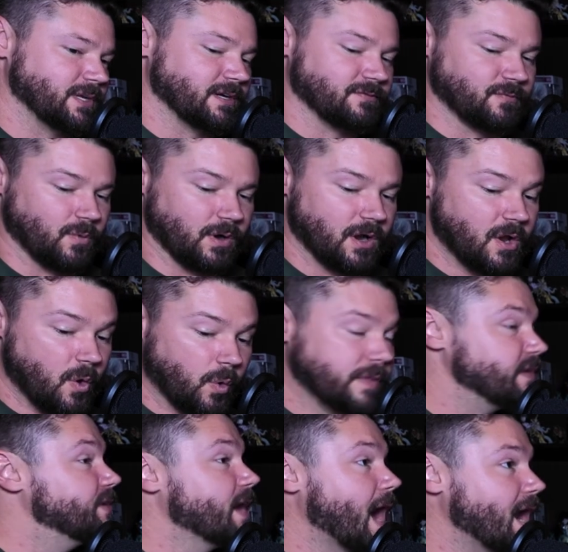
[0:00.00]
here for, or
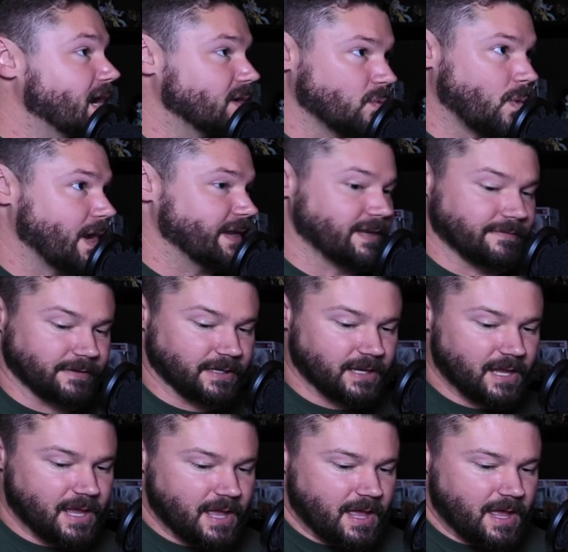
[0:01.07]
the Dire White even.